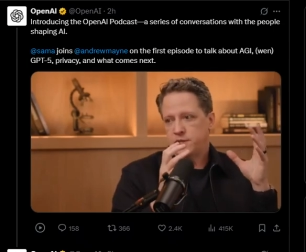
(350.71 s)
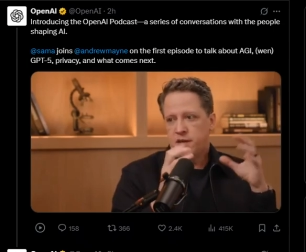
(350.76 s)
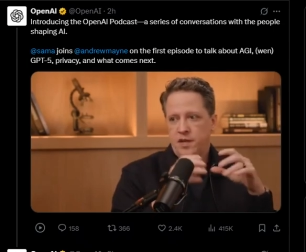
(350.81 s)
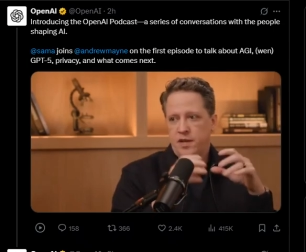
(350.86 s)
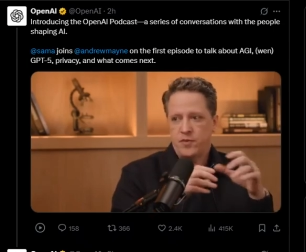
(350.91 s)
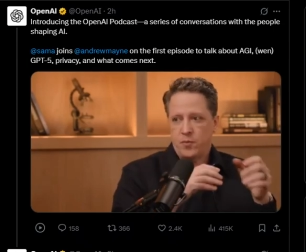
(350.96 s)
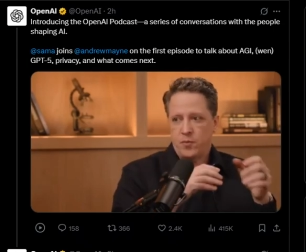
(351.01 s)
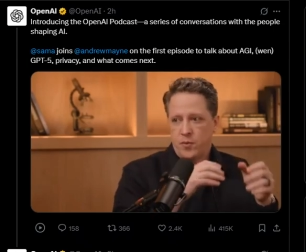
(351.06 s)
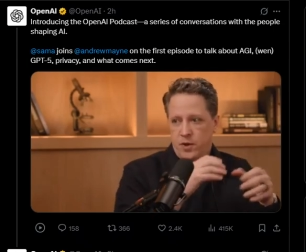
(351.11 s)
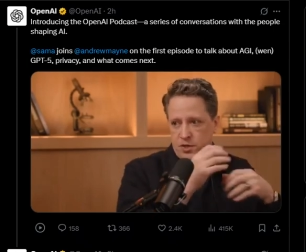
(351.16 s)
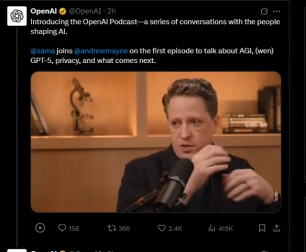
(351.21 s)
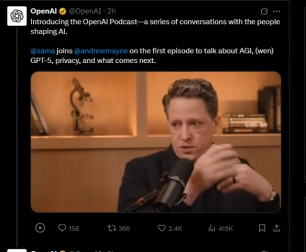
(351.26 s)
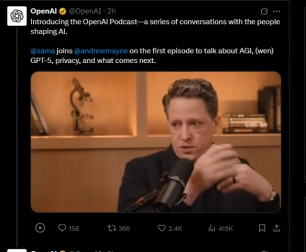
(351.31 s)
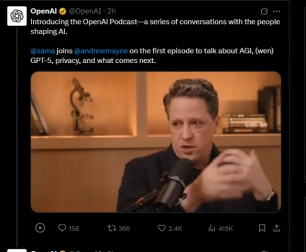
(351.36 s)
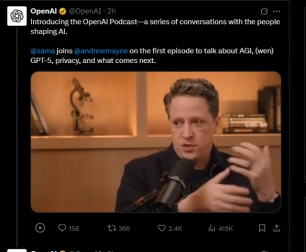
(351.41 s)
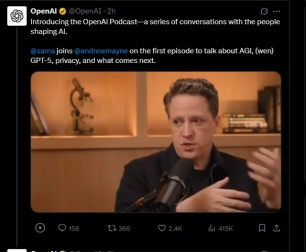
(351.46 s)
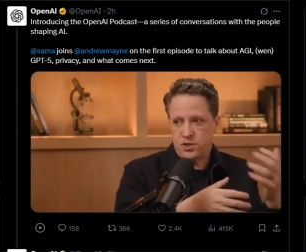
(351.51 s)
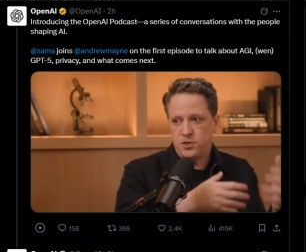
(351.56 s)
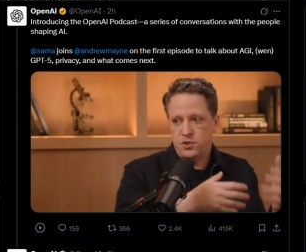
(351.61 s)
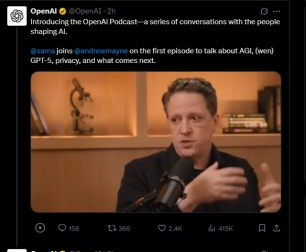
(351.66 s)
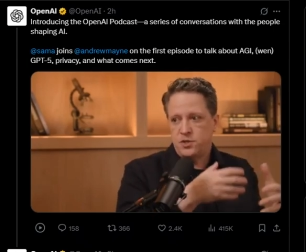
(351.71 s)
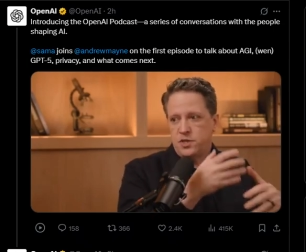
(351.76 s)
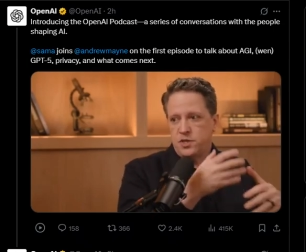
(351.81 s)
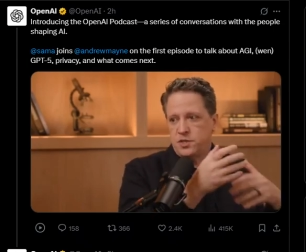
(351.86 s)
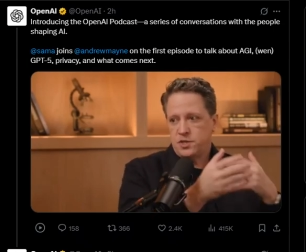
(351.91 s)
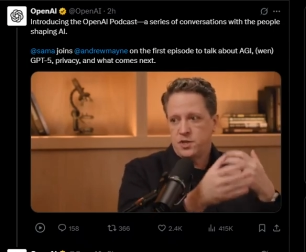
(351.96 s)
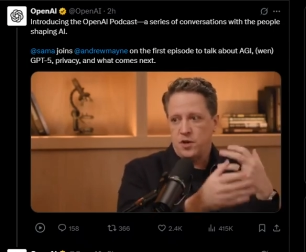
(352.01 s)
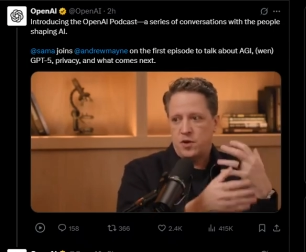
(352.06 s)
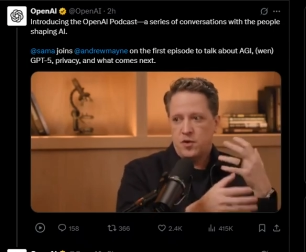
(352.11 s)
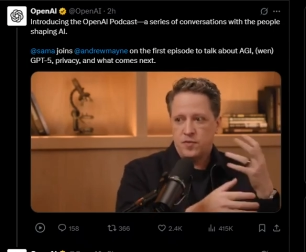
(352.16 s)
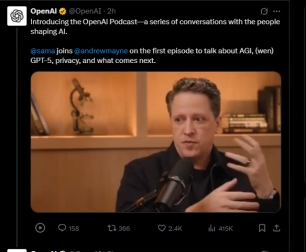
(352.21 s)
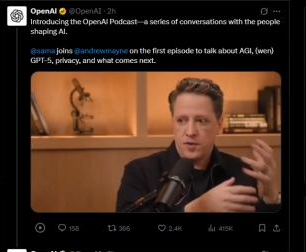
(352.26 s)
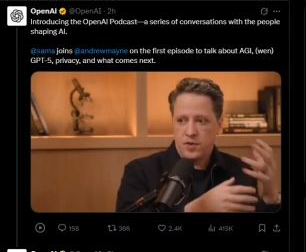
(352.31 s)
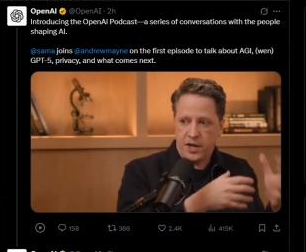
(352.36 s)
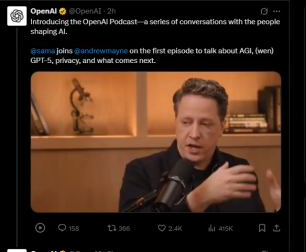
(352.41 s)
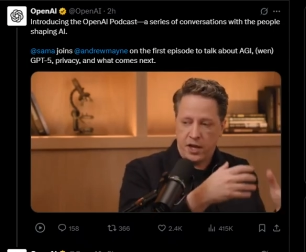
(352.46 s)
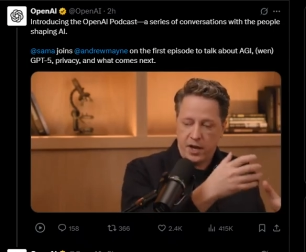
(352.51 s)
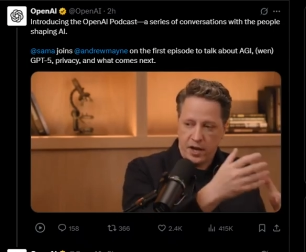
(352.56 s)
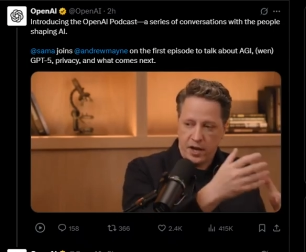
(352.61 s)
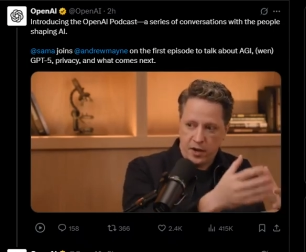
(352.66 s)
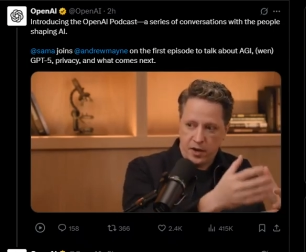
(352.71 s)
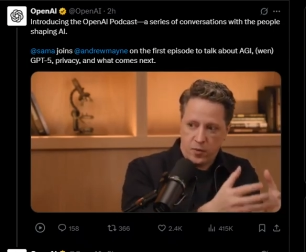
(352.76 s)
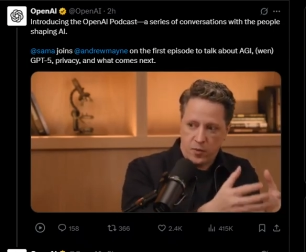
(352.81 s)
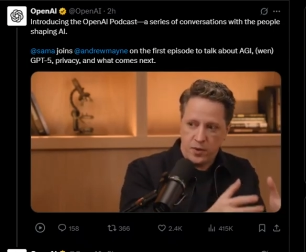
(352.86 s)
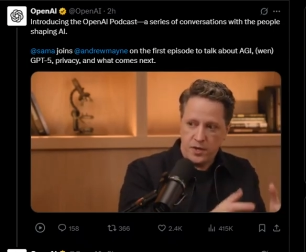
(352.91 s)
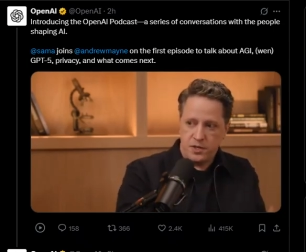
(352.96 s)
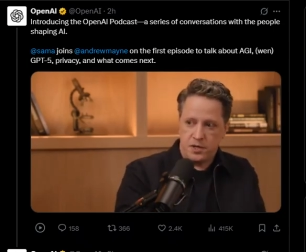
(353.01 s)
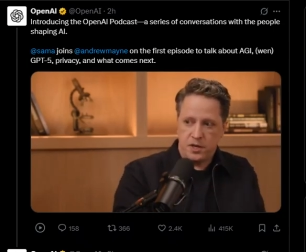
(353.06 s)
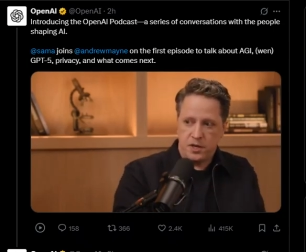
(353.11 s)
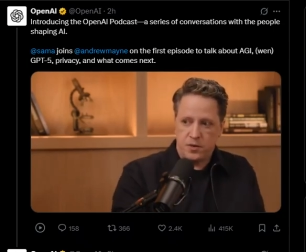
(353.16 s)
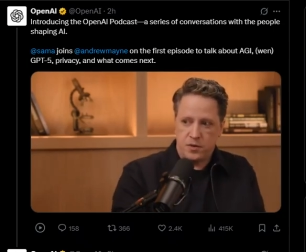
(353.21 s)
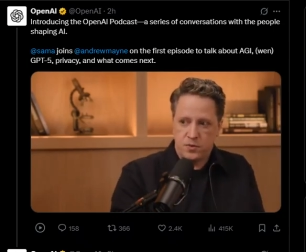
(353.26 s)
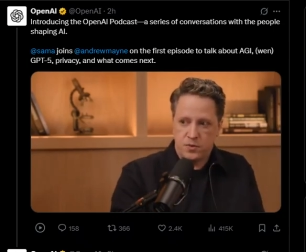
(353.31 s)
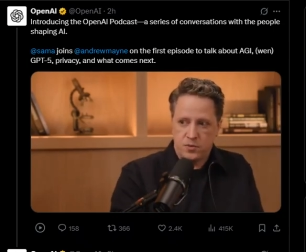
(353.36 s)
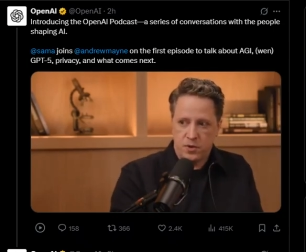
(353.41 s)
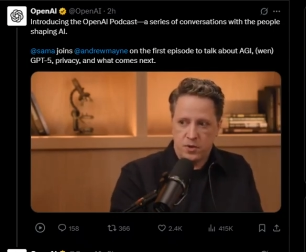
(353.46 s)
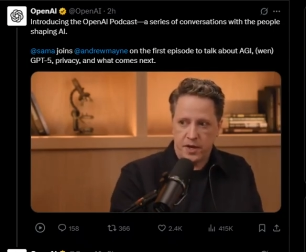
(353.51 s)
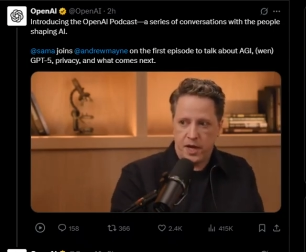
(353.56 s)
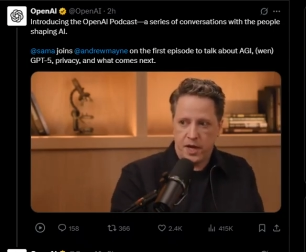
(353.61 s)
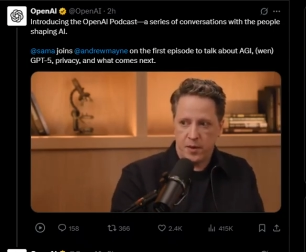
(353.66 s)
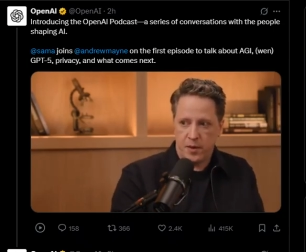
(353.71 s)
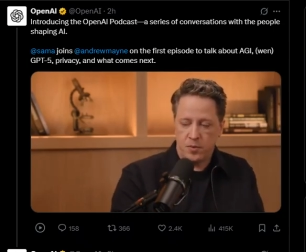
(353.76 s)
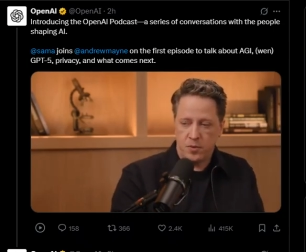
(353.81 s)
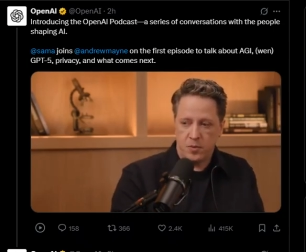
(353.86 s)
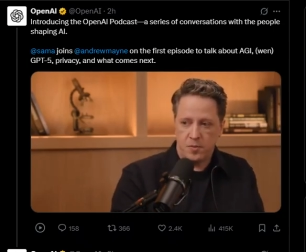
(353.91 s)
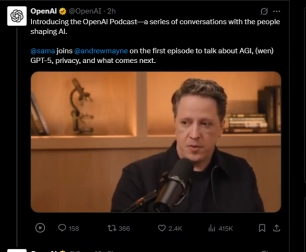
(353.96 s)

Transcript: And even when it starts using itself, like you can hit a reasoning, it was really capable.